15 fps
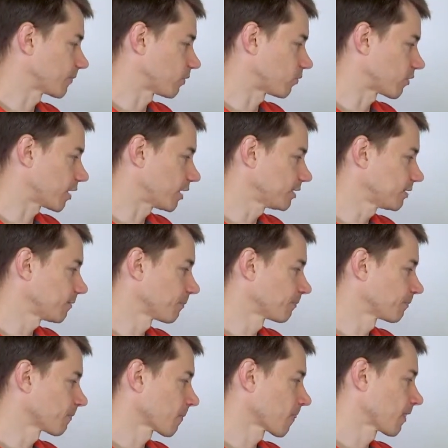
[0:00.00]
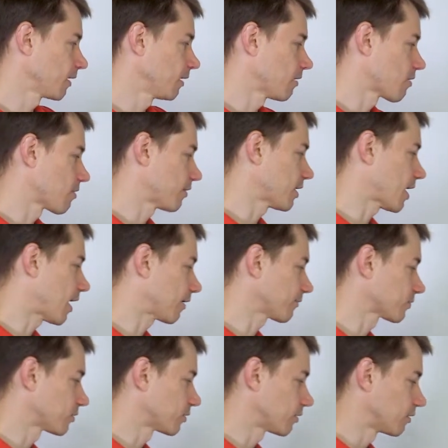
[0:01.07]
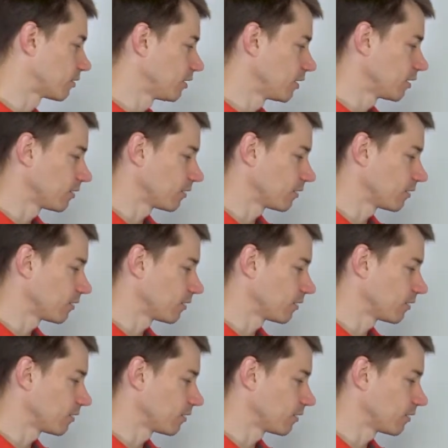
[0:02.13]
all right? Then after